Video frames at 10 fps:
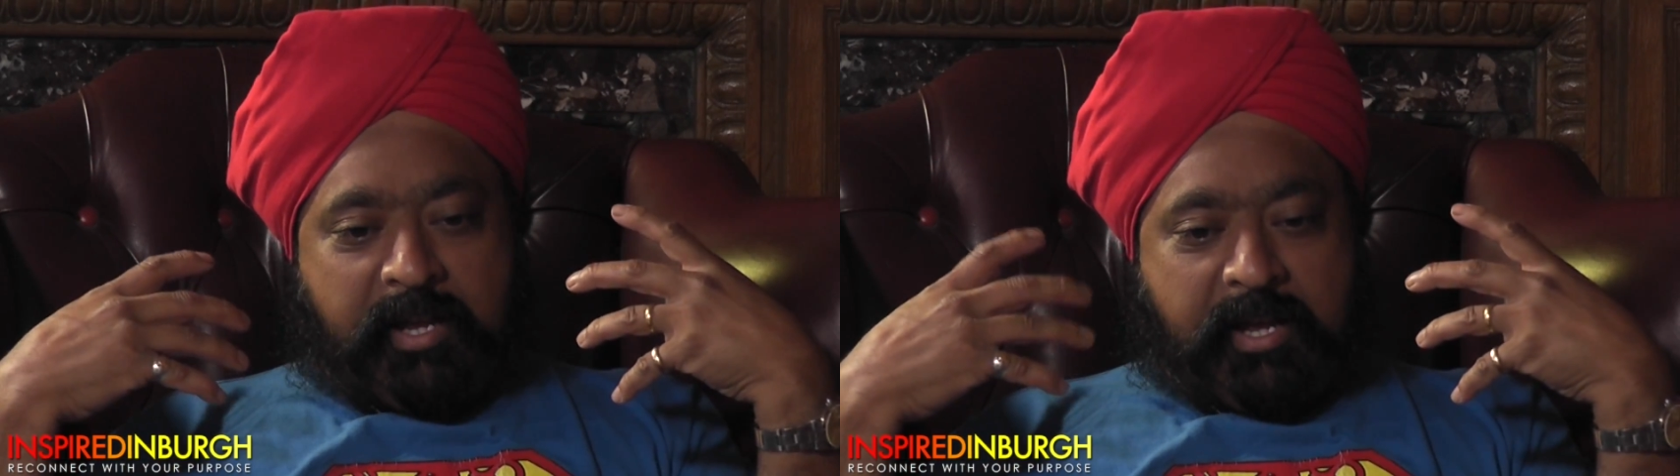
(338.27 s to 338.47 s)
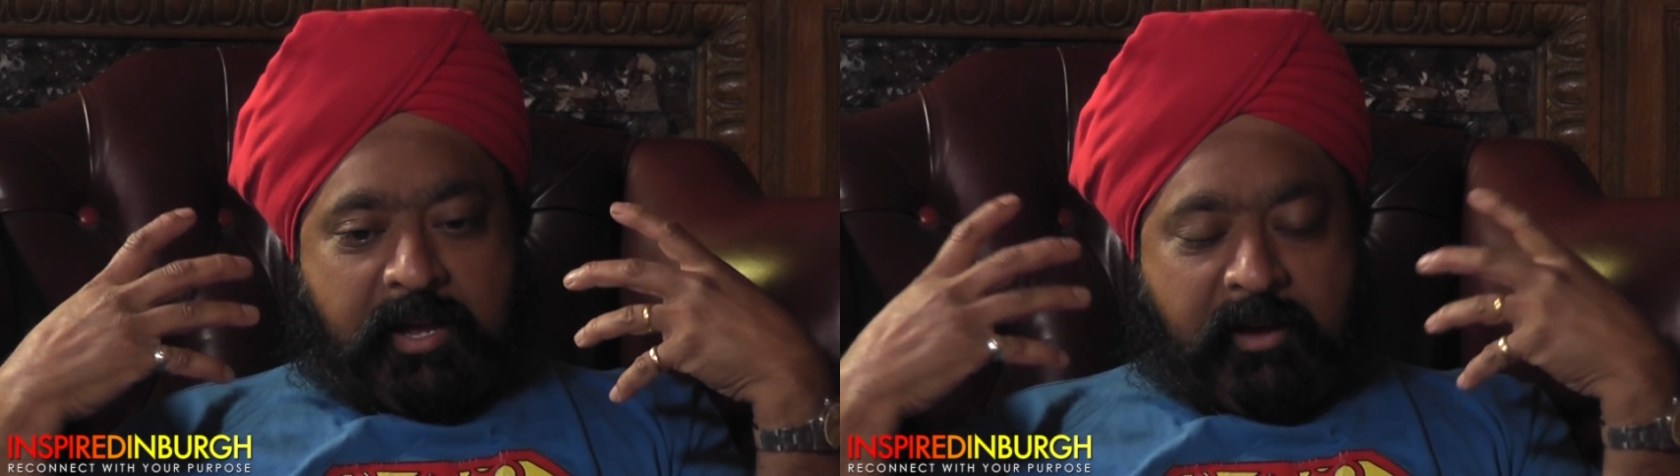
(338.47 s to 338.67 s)

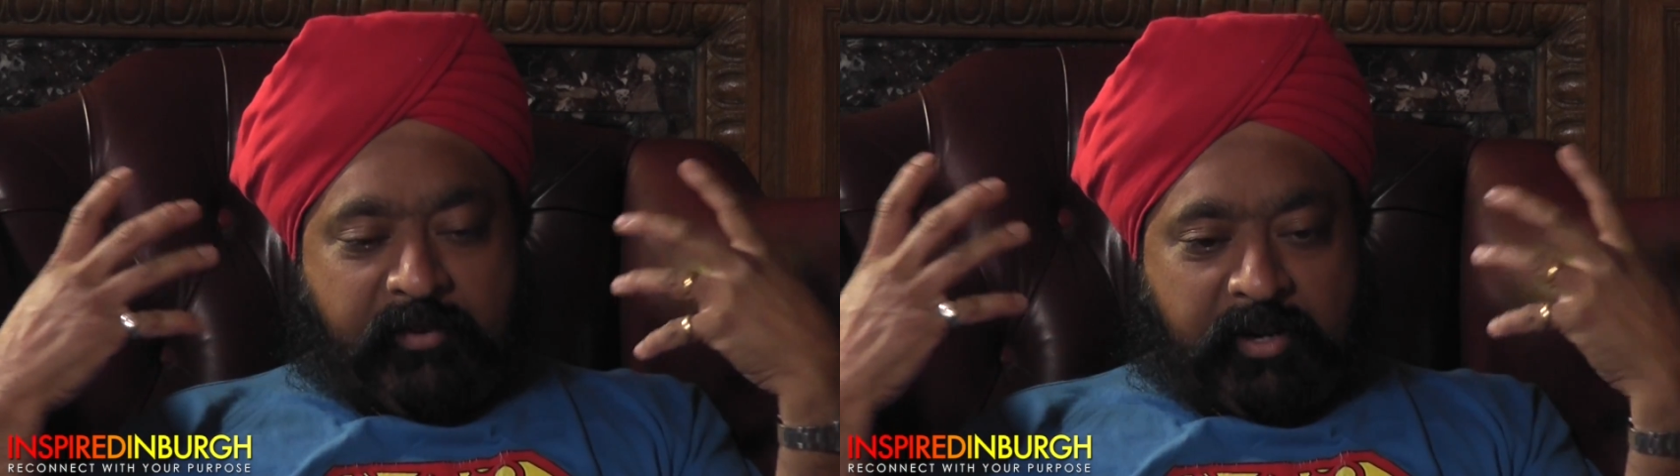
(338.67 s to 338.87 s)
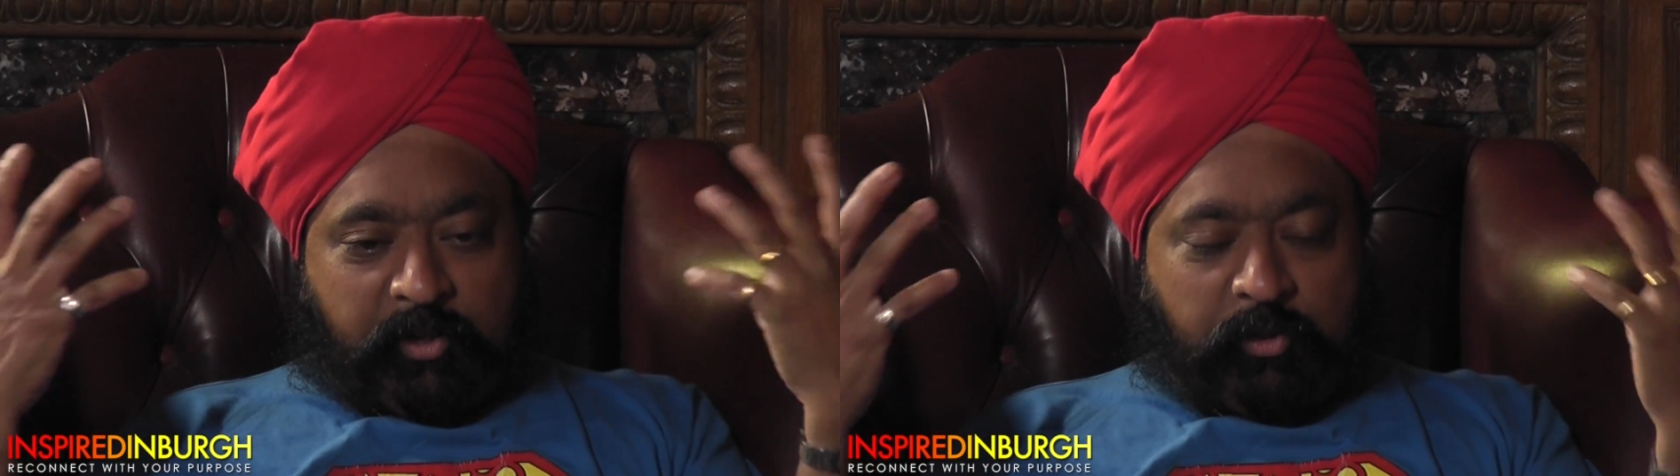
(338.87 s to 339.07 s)

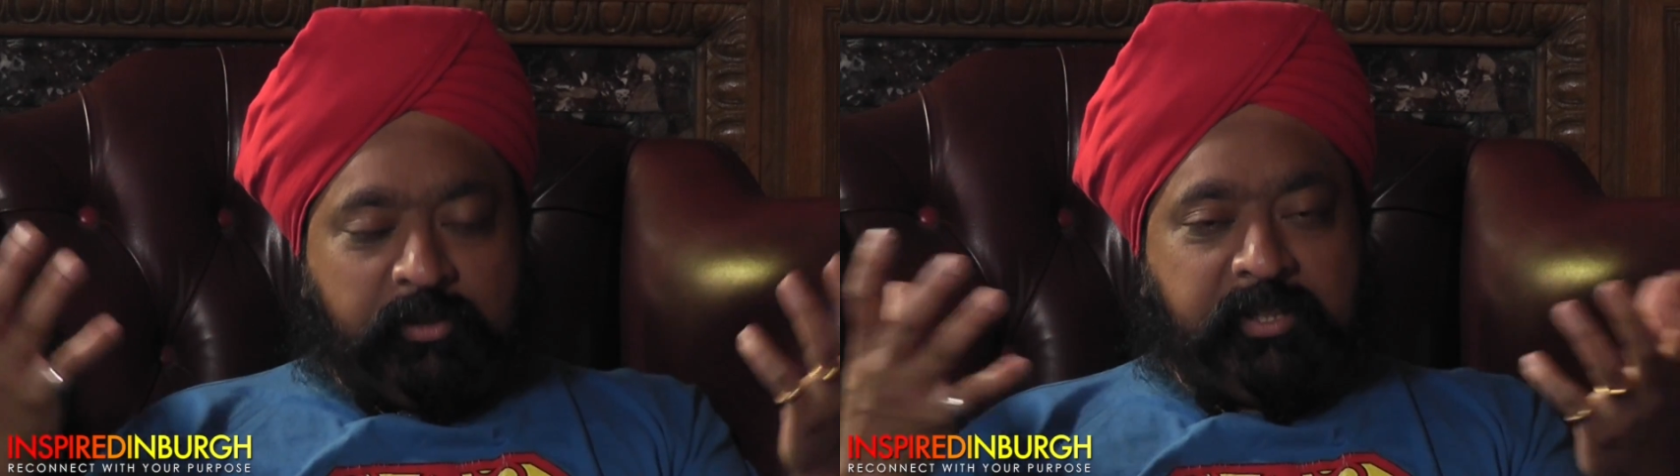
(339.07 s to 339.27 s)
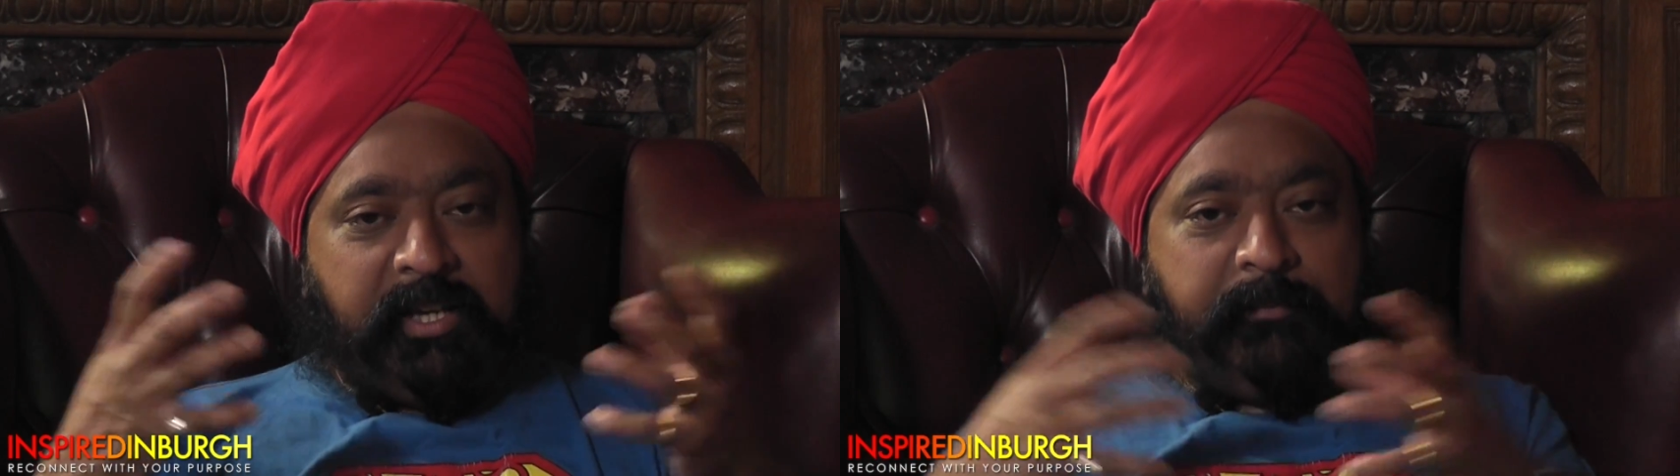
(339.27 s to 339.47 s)
having a good
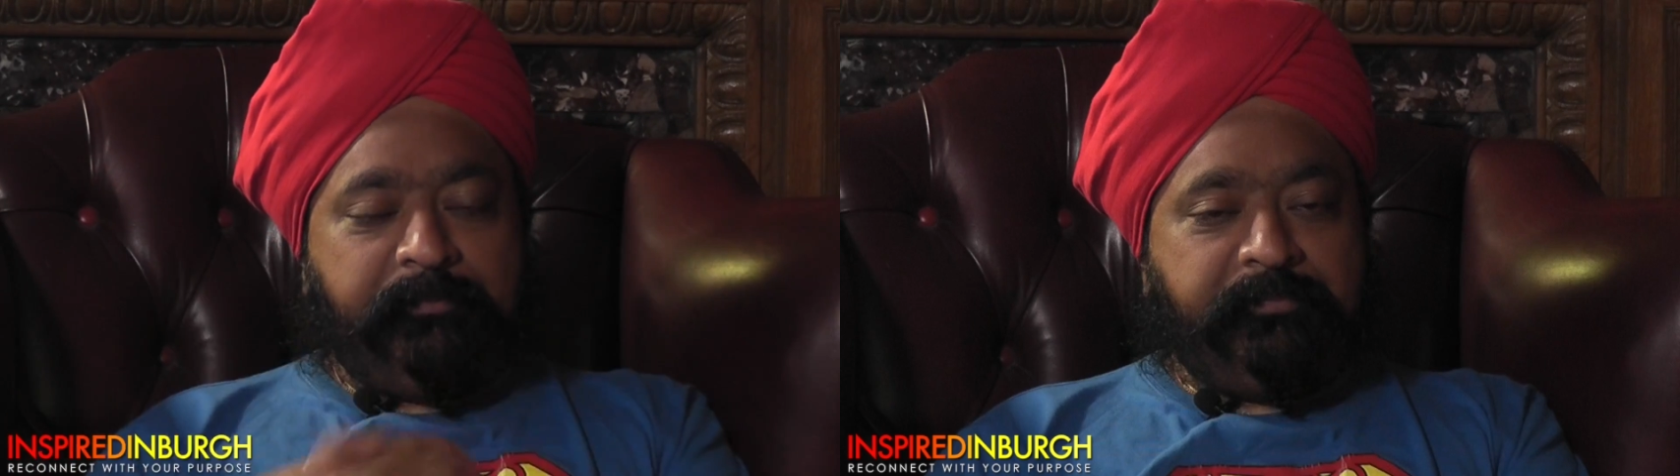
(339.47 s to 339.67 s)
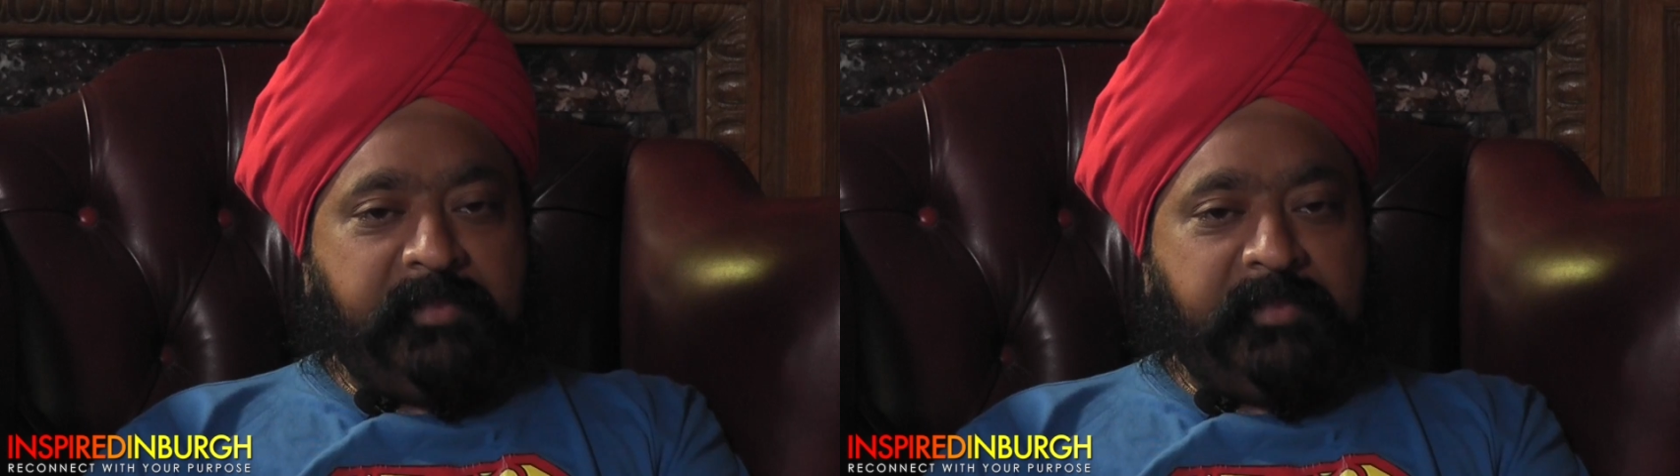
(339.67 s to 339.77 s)
time.